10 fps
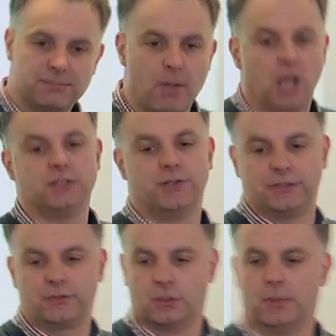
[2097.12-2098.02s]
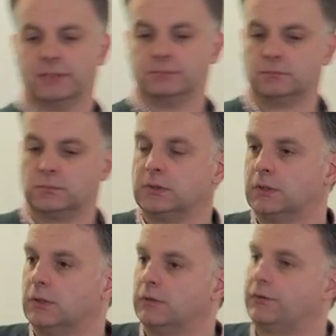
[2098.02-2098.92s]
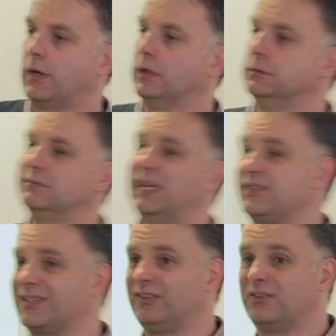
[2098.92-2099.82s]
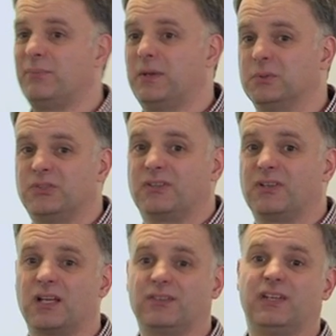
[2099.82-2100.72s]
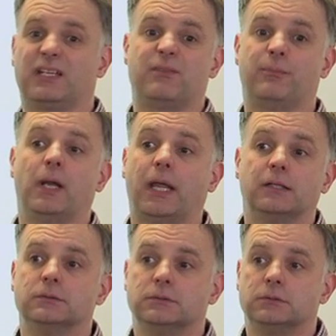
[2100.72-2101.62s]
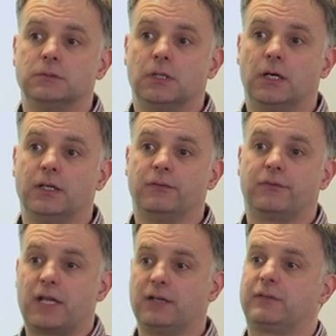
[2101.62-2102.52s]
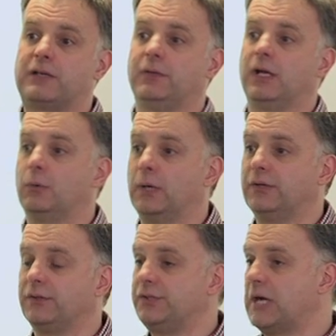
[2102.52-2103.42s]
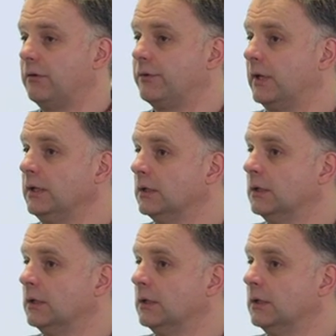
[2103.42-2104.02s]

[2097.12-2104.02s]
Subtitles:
minded come in. So actually some people just like to give money, and instead of giving it away as a charity,